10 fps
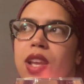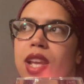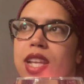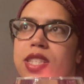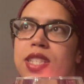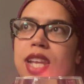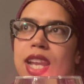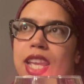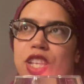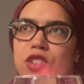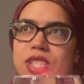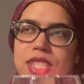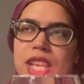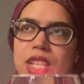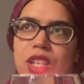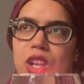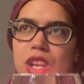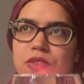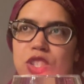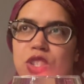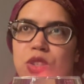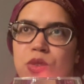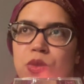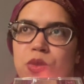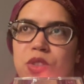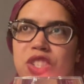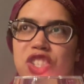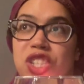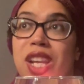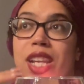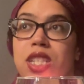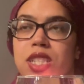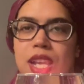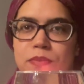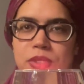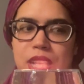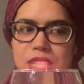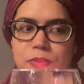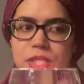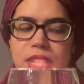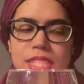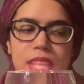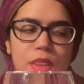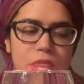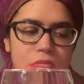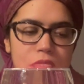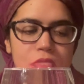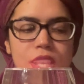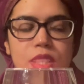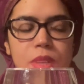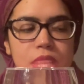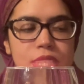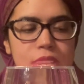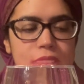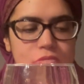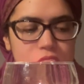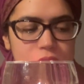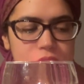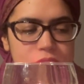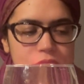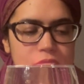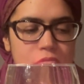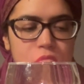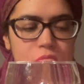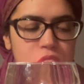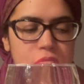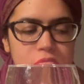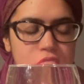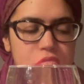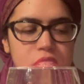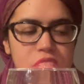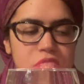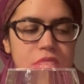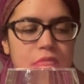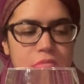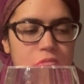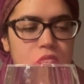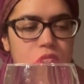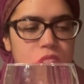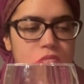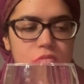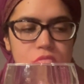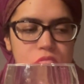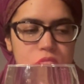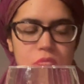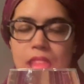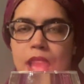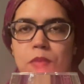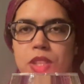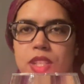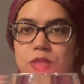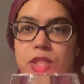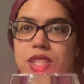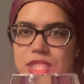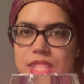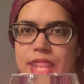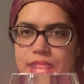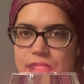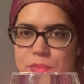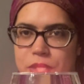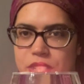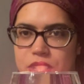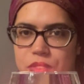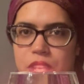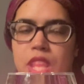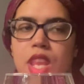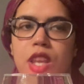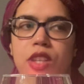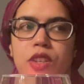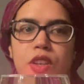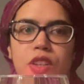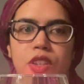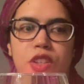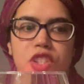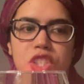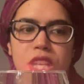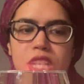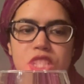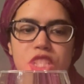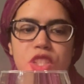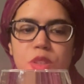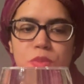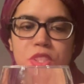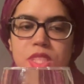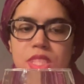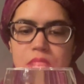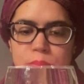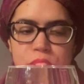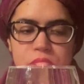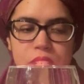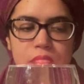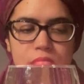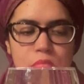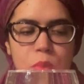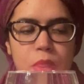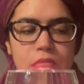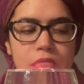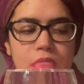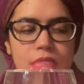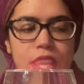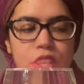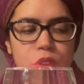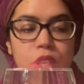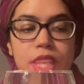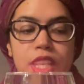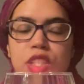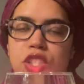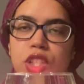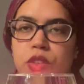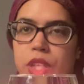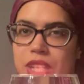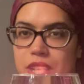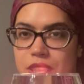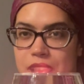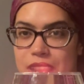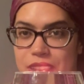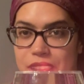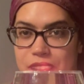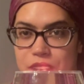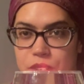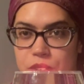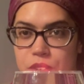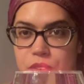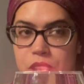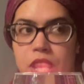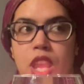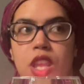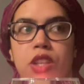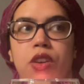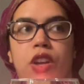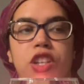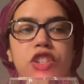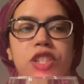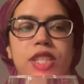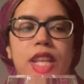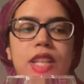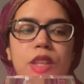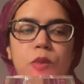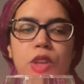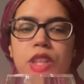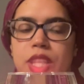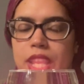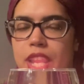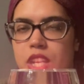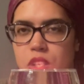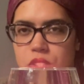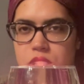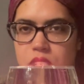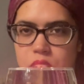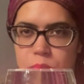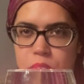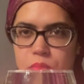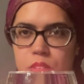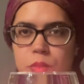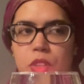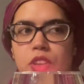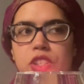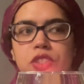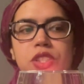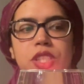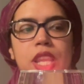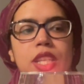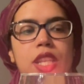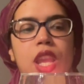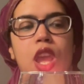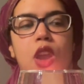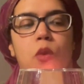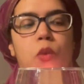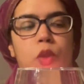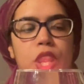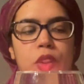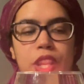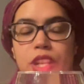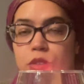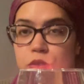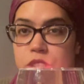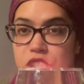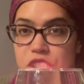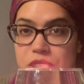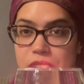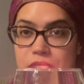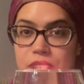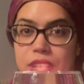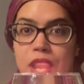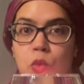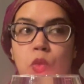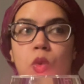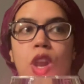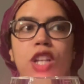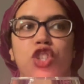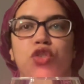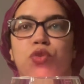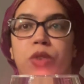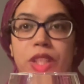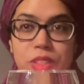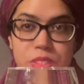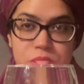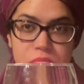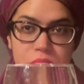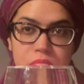it's not like you're setting off to change is okay. So when I say like change, it's like you're not trying to change the anger into happiness, because it's not happiness, right? You're changing your perception and the way that you're integrating that anger, right? You're understanding where the anger is coming from, you're understanding where it originated, what triggers it,